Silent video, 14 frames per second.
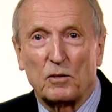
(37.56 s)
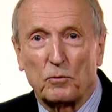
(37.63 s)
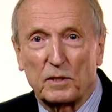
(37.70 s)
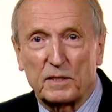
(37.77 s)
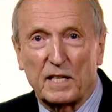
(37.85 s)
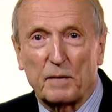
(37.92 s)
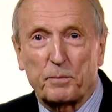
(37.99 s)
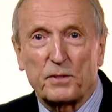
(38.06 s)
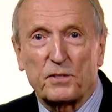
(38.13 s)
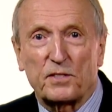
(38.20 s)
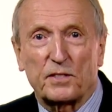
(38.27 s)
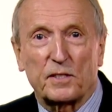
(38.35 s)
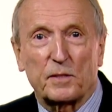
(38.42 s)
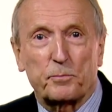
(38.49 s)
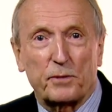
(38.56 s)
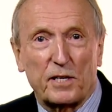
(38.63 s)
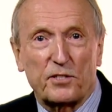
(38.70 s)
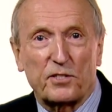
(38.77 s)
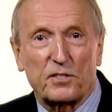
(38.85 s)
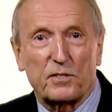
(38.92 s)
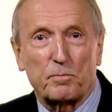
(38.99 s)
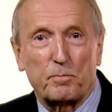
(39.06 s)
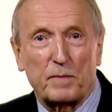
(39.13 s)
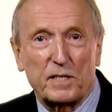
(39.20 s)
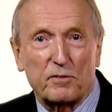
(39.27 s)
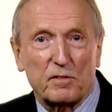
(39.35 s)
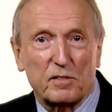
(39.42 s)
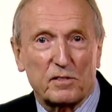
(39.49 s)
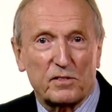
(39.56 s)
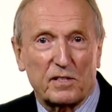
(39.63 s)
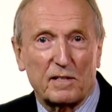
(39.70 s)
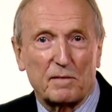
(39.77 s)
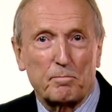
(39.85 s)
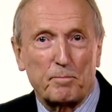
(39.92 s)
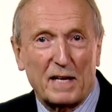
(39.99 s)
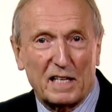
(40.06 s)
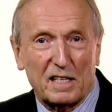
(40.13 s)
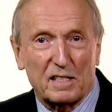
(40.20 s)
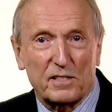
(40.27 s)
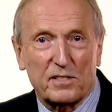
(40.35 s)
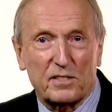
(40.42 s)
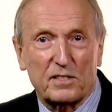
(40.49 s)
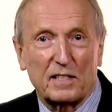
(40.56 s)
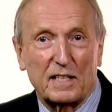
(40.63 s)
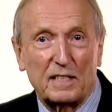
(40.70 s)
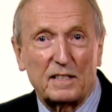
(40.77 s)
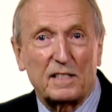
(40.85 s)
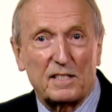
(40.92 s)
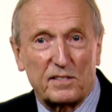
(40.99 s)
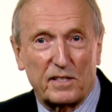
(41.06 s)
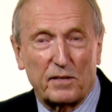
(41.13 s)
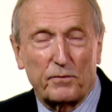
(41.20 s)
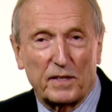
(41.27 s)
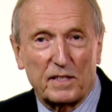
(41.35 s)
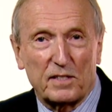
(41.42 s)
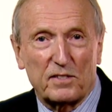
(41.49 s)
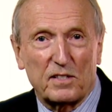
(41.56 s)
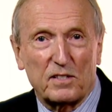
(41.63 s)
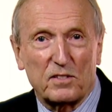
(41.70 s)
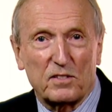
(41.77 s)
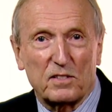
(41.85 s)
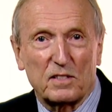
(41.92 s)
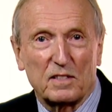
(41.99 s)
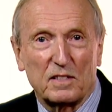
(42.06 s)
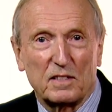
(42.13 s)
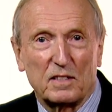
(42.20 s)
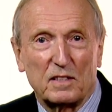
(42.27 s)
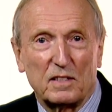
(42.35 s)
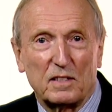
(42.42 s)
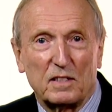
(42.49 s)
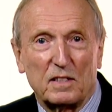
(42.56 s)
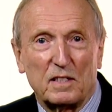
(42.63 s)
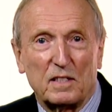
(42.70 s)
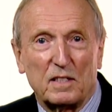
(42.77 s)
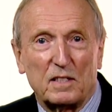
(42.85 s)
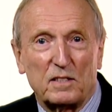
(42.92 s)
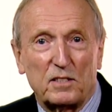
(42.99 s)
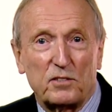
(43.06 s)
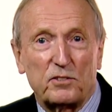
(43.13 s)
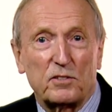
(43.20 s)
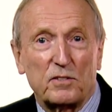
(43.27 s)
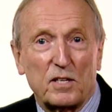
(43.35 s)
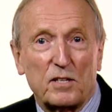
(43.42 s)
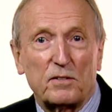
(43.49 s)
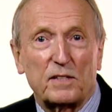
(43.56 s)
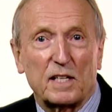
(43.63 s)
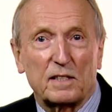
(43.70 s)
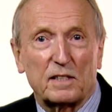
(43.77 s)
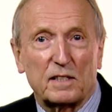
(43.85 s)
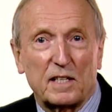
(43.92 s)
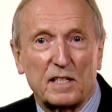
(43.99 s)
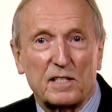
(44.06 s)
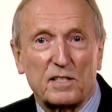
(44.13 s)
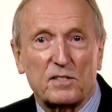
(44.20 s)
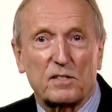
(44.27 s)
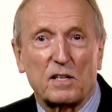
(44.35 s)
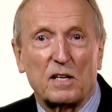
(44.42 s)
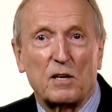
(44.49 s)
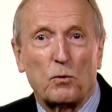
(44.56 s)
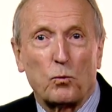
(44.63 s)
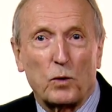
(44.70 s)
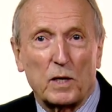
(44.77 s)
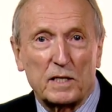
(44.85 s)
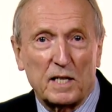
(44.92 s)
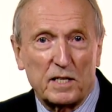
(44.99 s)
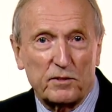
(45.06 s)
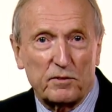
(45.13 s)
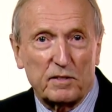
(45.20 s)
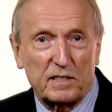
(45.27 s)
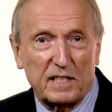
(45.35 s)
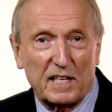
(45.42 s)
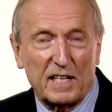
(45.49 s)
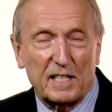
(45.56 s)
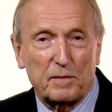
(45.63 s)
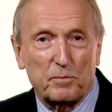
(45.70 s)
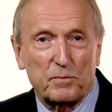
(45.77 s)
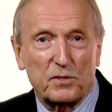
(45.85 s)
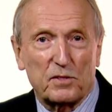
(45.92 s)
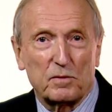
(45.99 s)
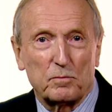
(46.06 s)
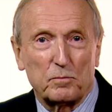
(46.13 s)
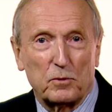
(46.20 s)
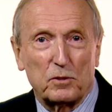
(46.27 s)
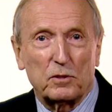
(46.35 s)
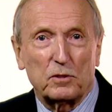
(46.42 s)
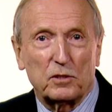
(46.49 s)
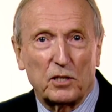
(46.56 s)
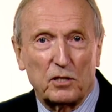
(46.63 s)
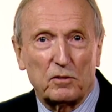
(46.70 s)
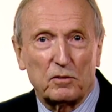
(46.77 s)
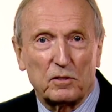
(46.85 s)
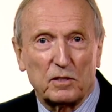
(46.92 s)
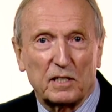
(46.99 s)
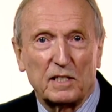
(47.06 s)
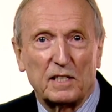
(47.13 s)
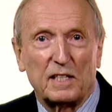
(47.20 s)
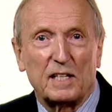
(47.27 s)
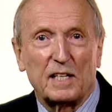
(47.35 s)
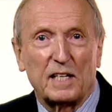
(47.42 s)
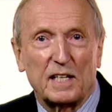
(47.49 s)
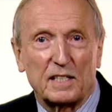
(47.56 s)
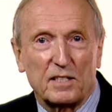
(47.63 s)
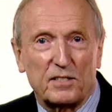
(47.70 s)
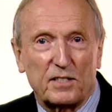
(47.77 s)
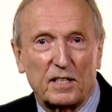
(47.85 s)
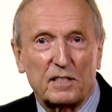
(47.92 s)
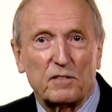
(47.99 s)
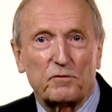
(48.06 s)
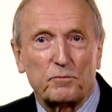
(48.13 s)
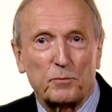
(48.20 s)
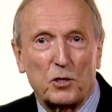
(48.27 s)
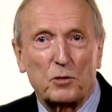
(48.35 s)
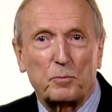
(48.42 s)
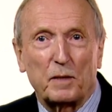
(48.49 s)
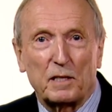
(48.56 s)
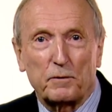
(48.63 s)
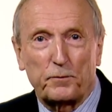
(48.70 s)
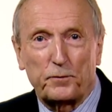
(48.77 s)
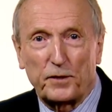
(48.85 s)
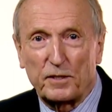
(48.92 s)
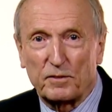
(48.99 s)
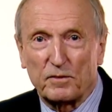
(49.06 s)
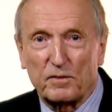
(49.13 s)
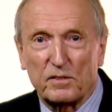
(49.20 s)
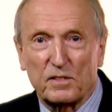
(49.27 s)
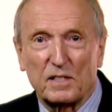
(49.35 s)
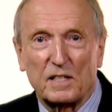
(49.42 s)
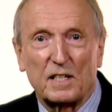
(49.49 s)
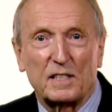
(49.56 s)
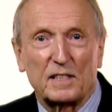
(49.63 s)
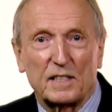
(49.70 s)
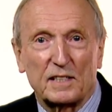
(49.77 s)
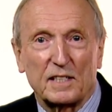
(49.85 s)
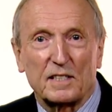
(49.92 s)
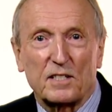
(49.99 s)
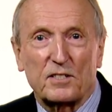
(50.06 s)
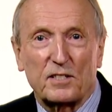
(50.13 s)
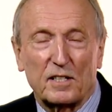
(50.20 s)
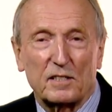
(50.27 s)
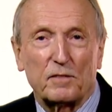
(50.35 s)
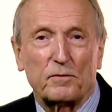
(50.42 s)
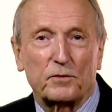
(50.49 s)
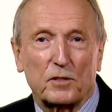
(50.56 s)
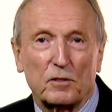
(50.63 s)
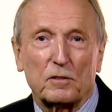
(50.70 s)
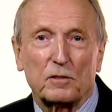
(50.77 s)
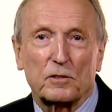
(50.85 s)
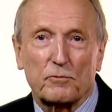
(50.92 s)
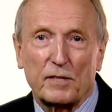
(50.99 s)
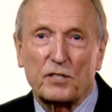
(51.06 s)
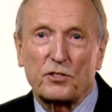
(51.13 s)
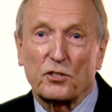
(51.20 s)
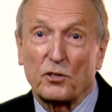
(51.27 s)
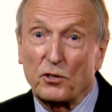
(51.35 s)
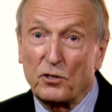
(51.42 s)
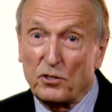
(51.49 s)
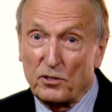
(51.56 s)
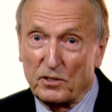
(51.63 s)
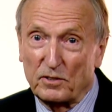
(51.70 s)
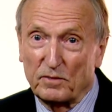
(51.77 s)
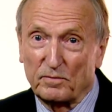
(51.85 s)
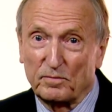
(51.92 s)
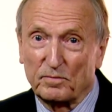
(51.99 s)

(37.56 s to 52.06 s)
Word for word: What happens to the precious minerals and metals in these devices? Did you know that there's 100 times more gold in a ton of mobile phones than in a ton of gold rich ore?